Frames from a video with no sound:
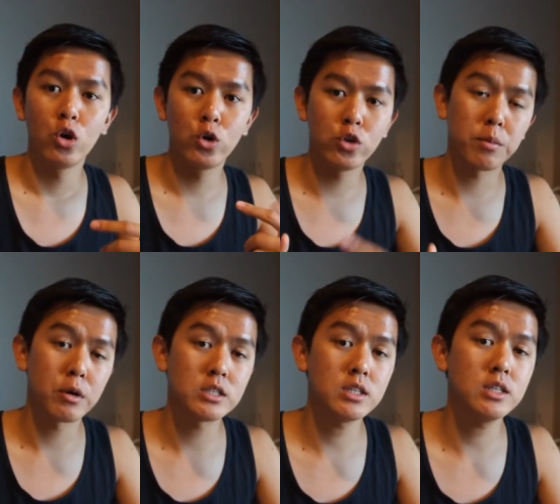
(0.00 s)
who their
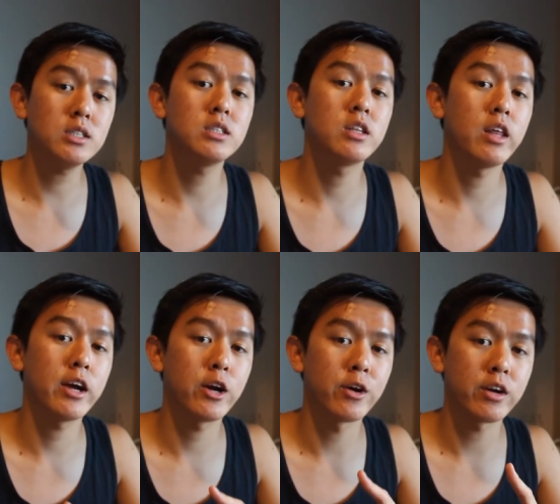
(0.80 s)
president is,
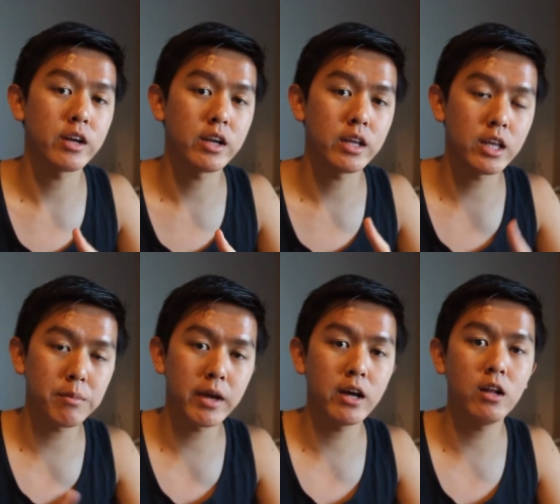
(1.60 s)
their
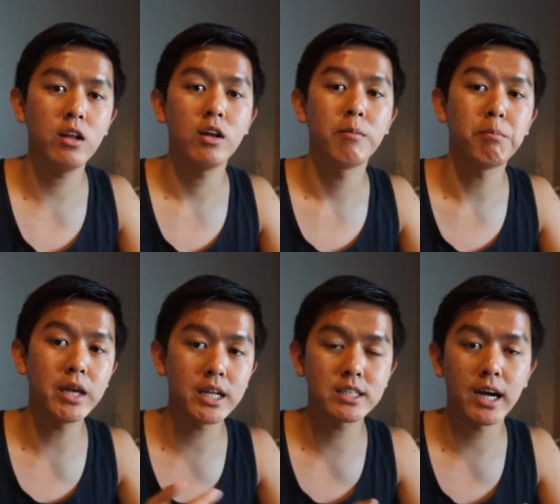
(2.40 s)
email,
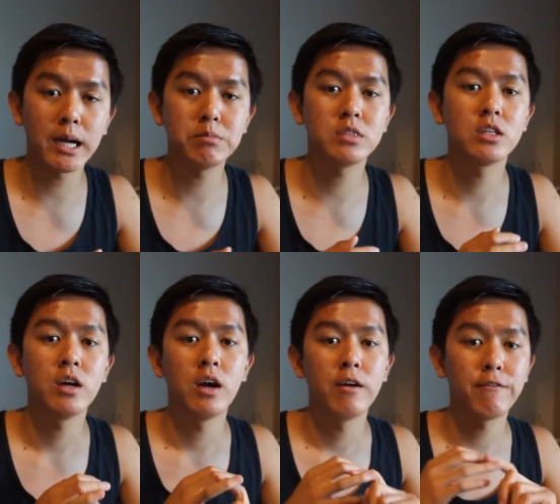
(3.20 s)
meeting times,
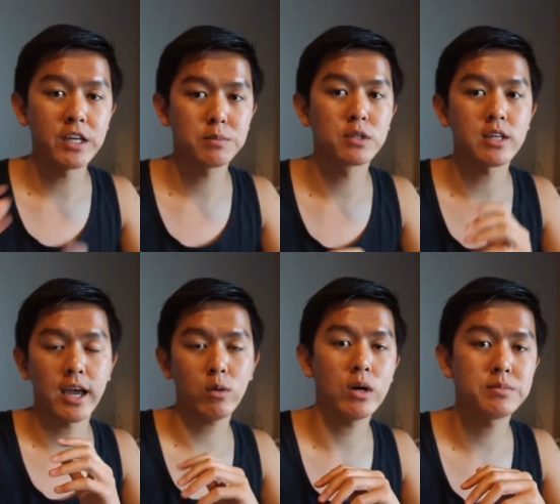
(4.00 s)
Facebooks,
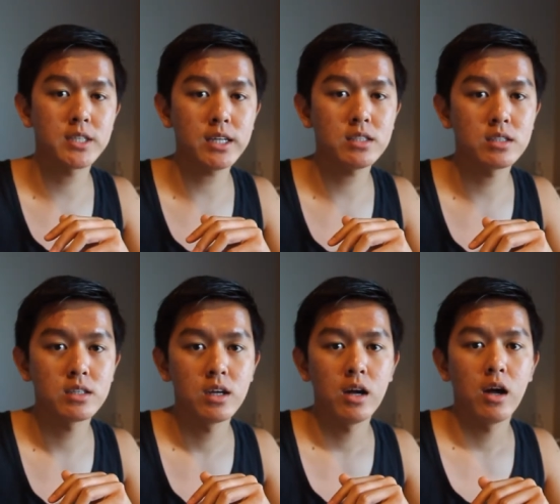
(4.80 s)
and websites.
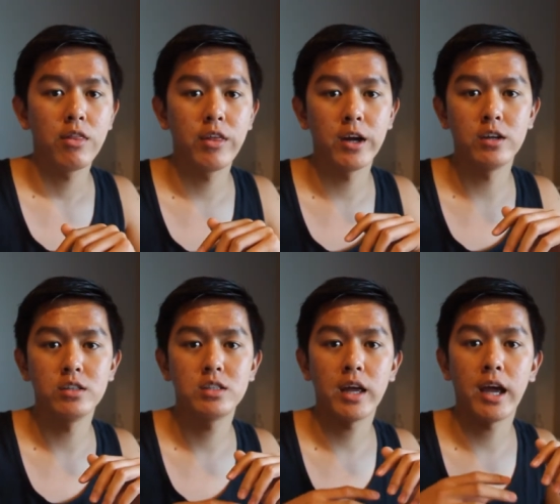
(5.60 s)

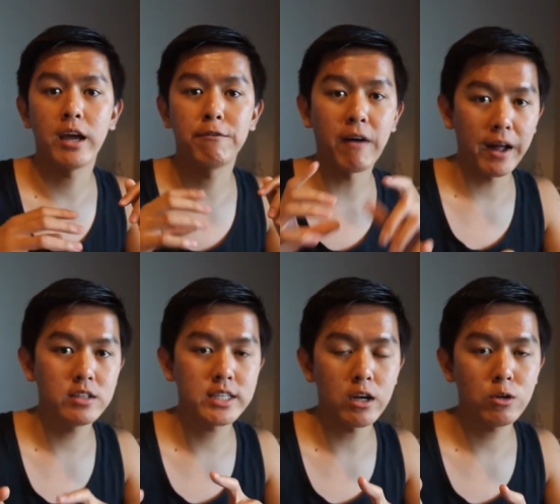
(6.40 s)
There's a
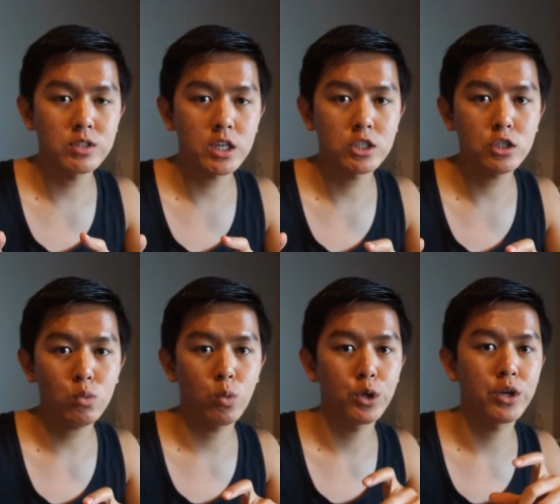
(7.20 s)
files download section
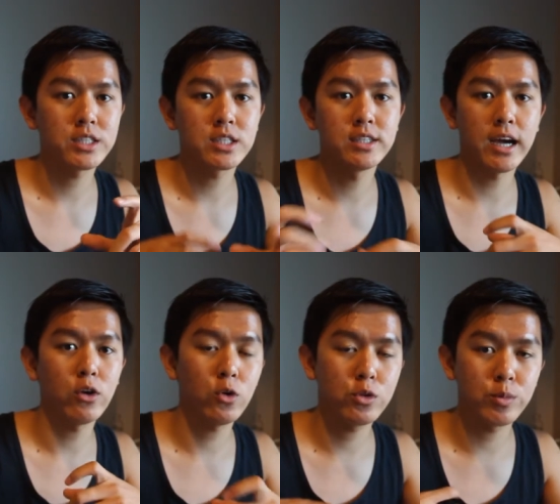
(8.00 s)
where you guys can
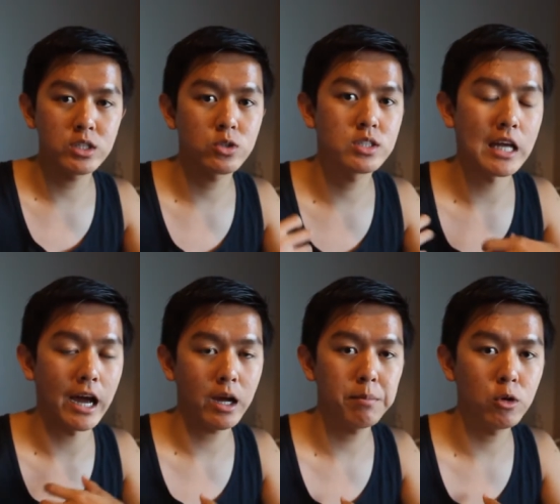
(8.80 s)
download the resources that
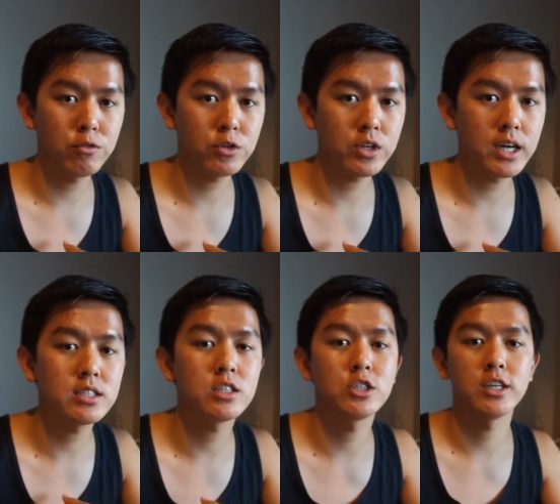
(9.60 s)
I upload for you
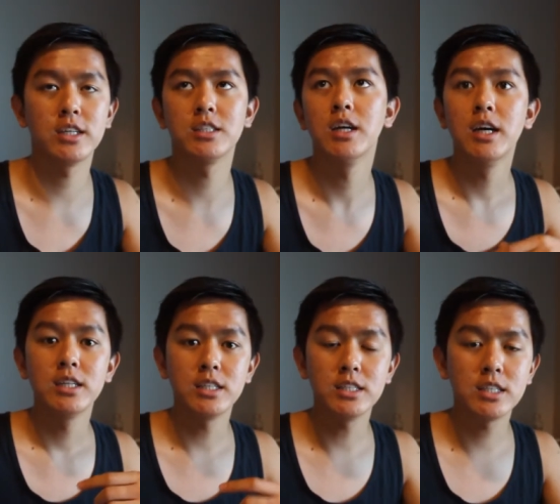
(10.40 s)
guys, such as
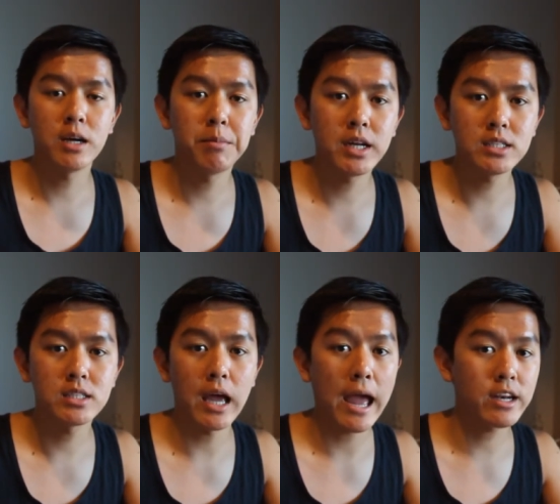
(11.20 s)
DCM
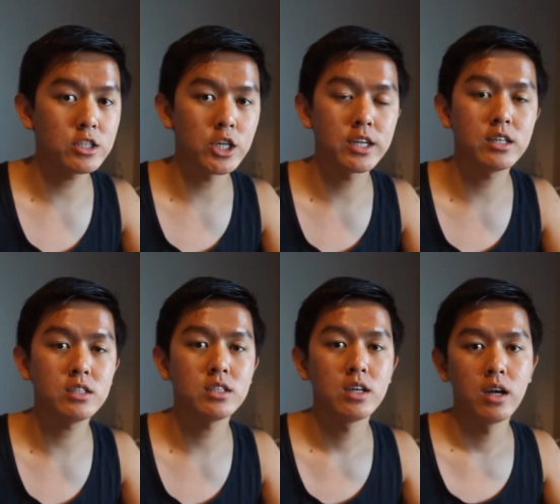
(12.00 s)
minutes and
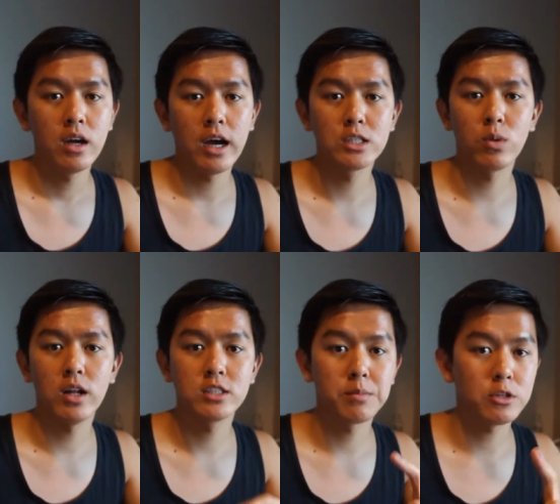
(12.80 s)
agendas, as well
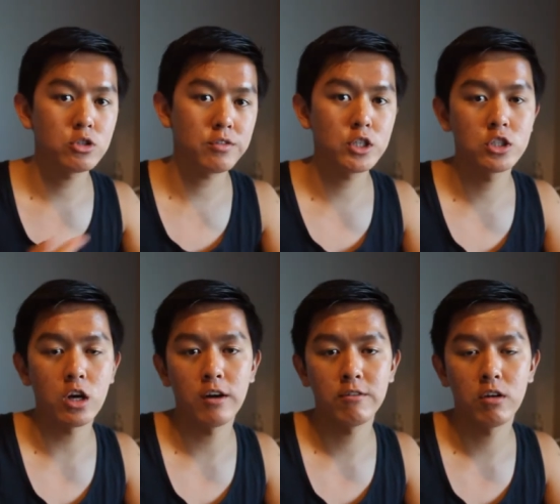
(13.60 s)
as the Metro Division's
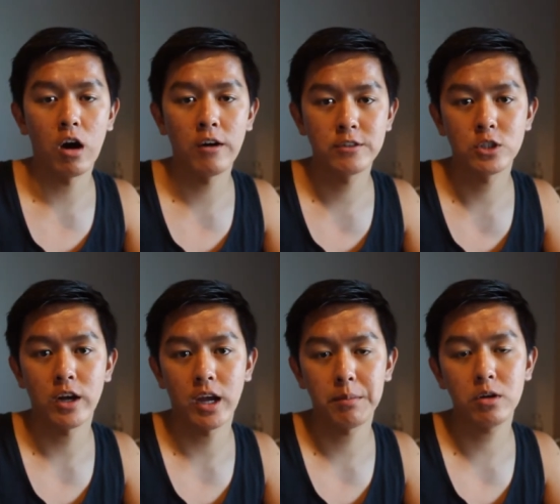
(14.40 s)
Officer
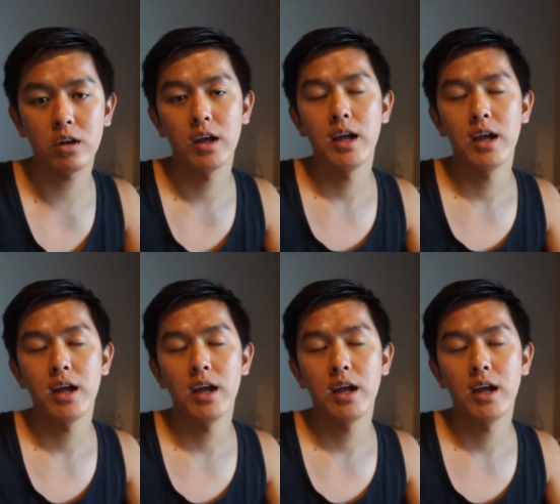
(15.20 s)
Handbook.